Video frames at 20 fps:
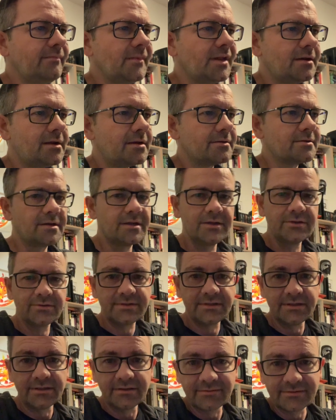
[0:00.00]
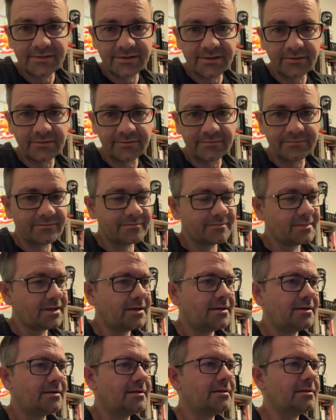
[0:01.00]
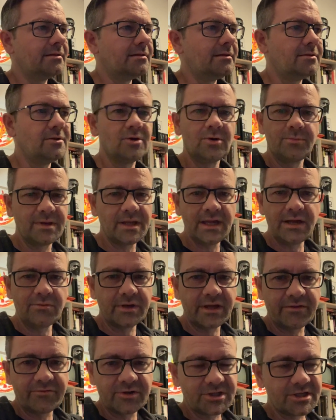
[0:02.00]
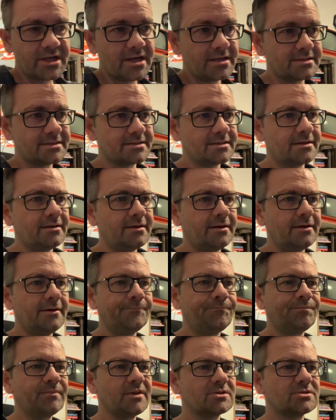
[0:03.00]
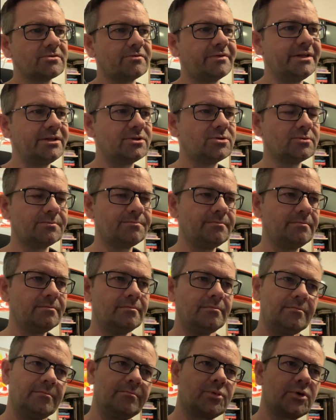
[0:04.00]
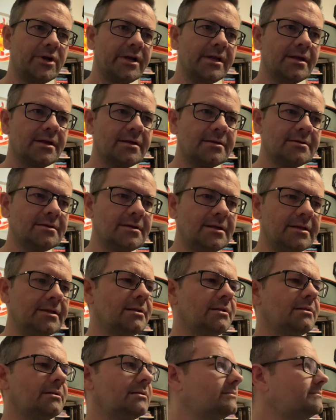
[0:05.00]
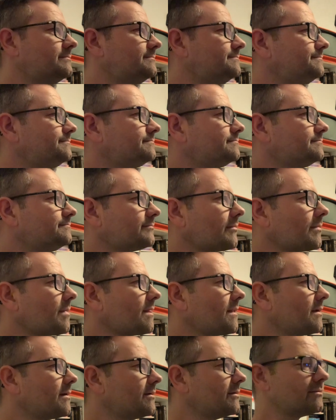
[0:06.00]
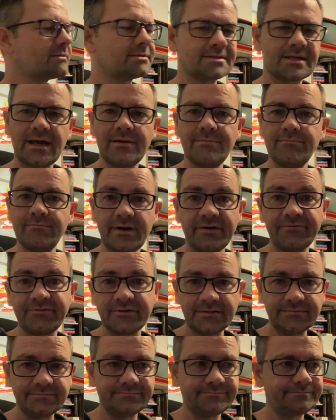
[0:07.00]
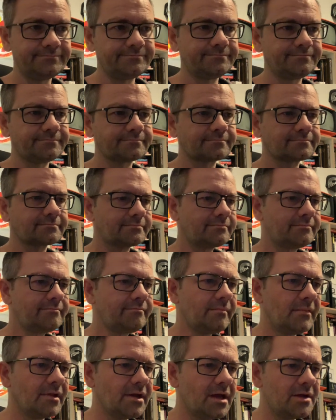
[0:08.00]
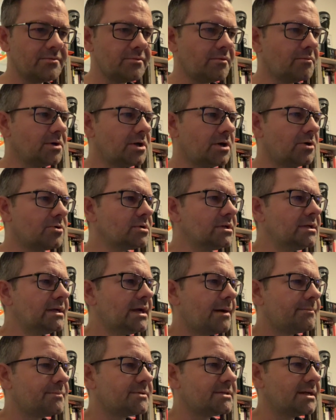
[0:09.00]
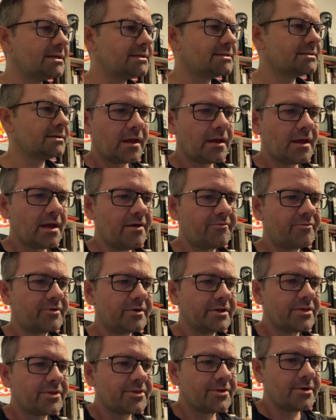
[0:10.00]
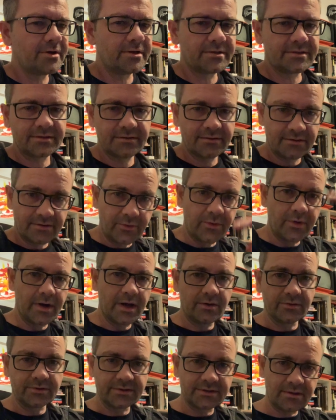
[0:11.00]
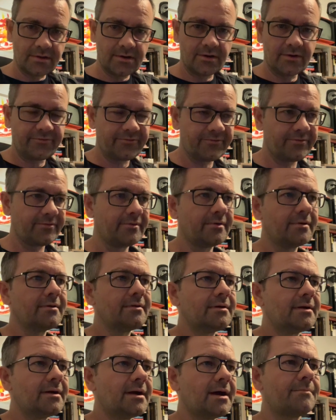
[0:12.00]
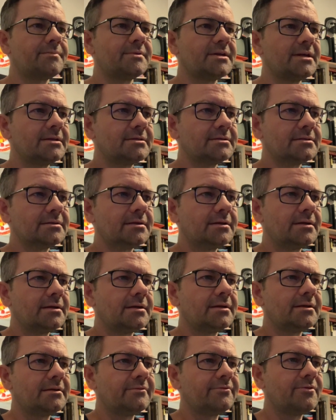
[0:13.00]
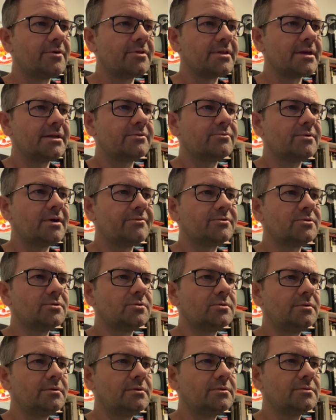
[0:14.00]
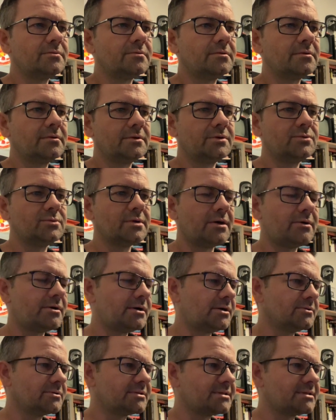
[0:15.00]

a guillotine. So no player would have a chance. So we need to bring in a little time buffer, and we will only update every third round of update. And for that we have to do our own